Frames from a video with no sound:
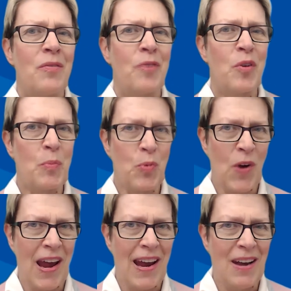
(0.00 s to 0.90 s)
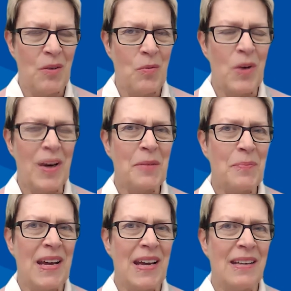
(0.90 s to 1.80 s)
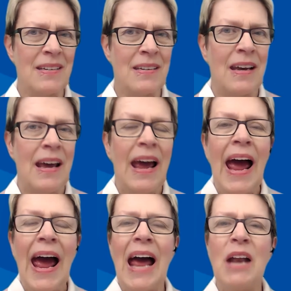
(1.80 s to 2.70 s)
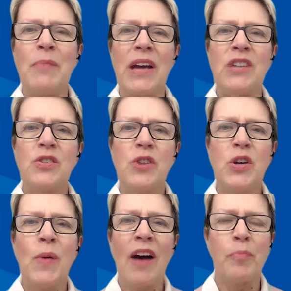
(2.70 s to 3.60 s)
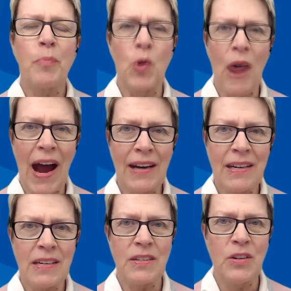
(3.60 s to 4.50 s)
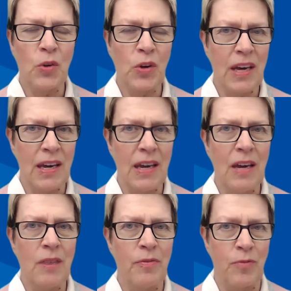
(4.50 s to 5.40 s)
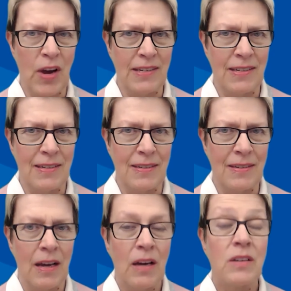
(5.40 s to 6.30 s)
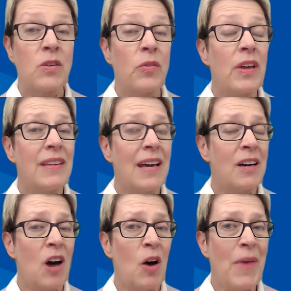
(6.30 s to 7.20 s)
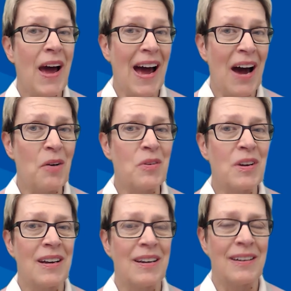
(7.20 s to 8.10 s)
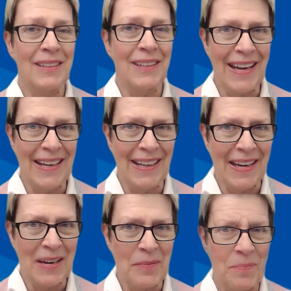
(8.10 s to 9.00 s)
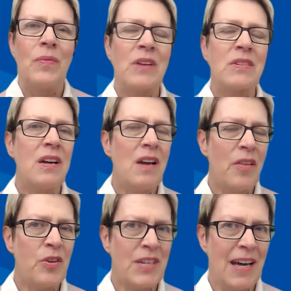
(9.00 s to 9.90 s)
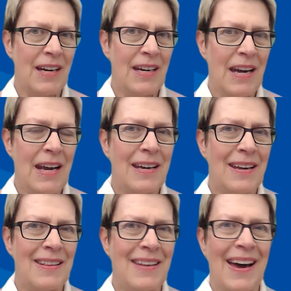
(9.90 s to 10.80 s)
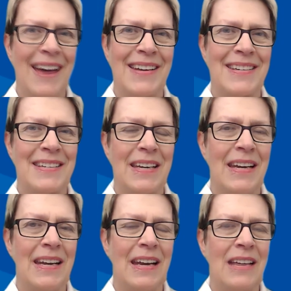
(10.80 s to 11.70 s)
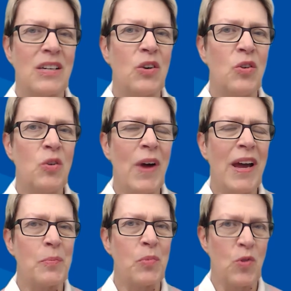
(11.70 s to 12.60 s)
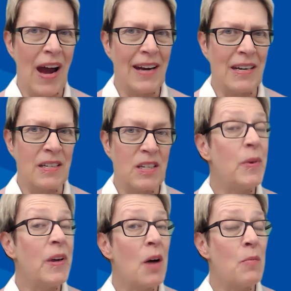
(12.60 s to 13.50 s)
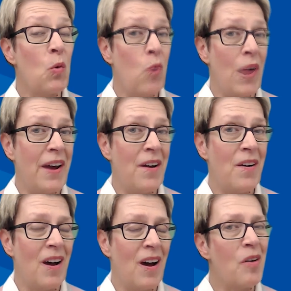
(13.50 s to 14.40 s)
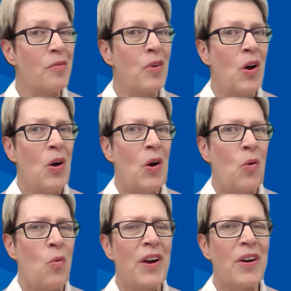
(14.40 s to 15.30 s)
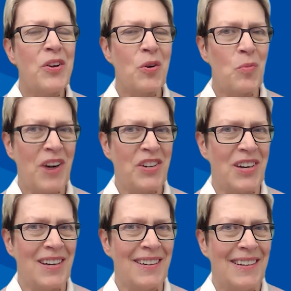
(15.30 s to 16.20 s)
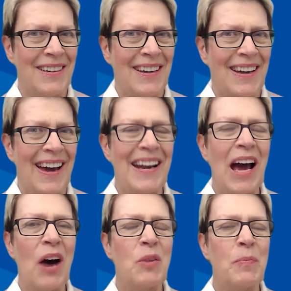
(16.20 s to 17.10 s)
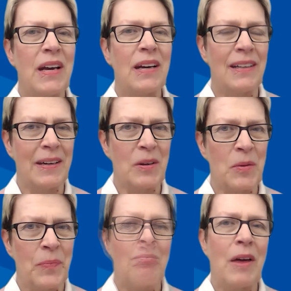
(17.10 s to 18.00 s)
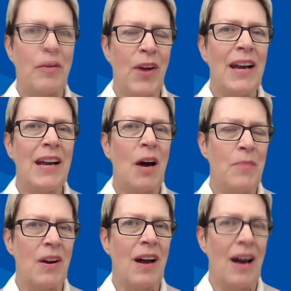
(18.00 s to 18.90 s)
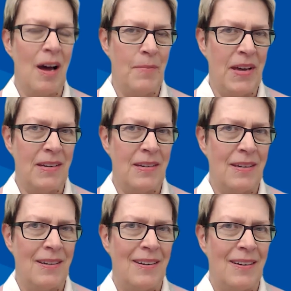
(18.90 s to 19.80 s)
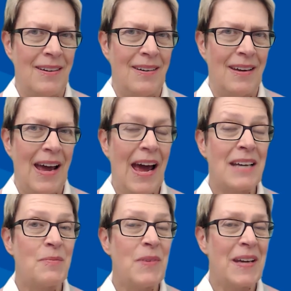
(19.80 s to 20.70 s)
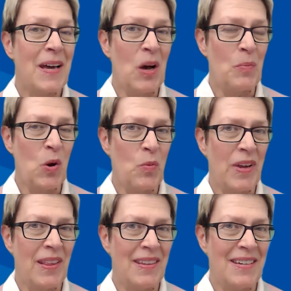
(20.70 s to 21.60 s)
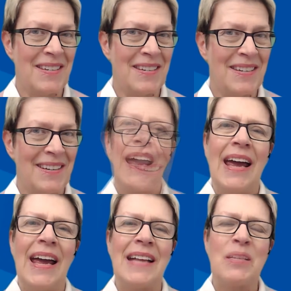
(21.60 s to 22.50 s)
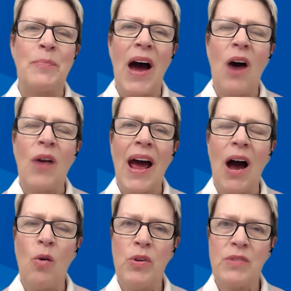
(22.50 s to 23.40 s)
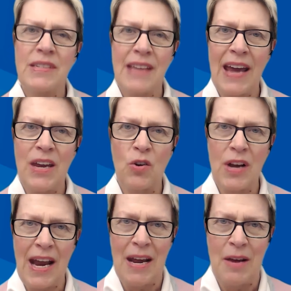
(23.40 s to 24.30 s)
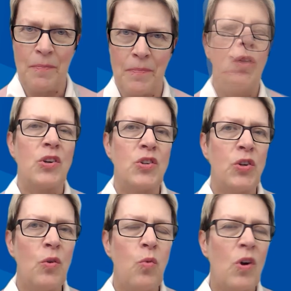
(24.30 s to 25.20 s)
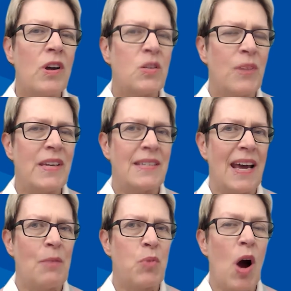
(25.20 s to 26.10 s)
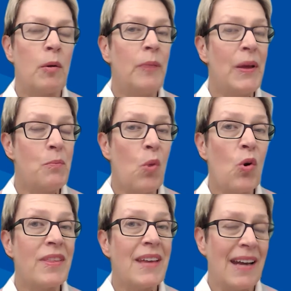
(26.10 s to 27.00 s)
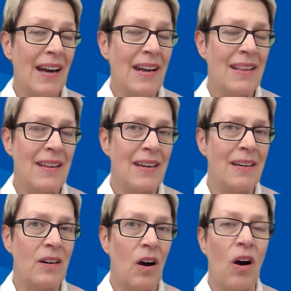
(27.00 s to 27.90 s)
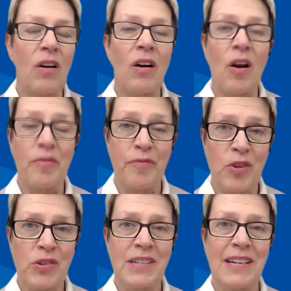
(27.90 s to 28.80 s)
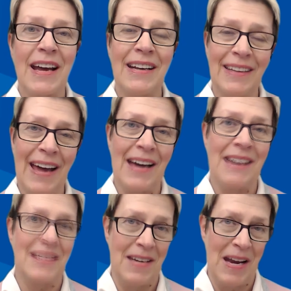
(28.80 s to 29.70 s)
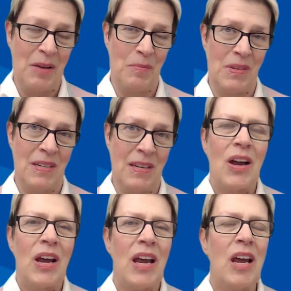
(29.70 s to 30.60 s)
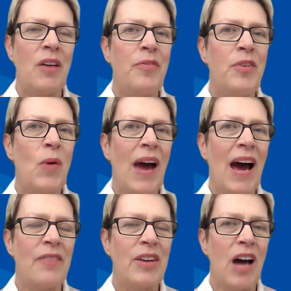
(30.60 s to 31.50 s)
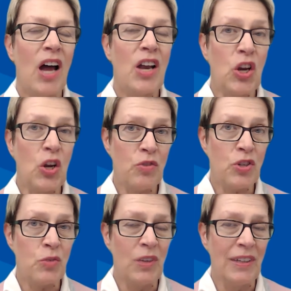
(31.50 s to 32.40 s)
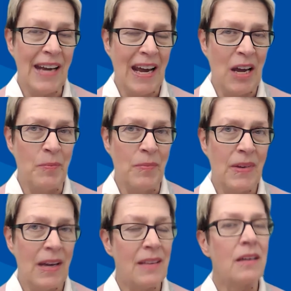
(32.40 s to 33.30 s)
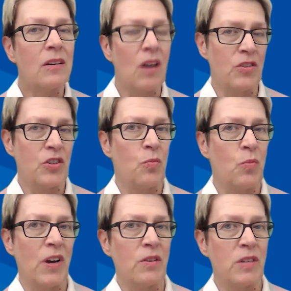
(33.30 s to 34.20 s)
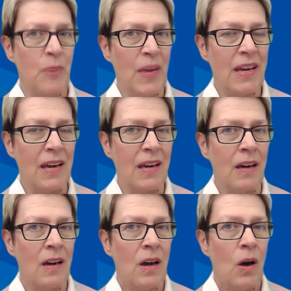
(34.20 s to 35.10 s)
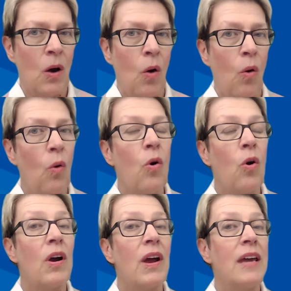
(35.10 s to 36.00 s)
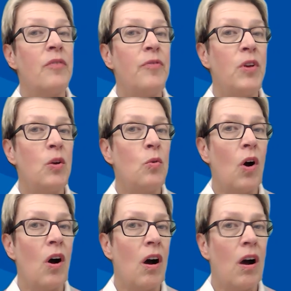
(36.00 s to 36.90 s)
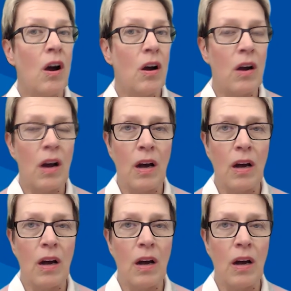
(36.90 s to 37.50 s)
for the brain what it means. And make sure you have practiced your key phrases so that they come out cleanly. There's another technique that is a good way to practice, to become aware of where you're rushing and how to be clear. My friend Amira Ahmed asked me to help her with this. It's about how you say your name. The two words we say probably more than anything are our first and last names. If you have an unusual name in the culture where you're speaking, or if you are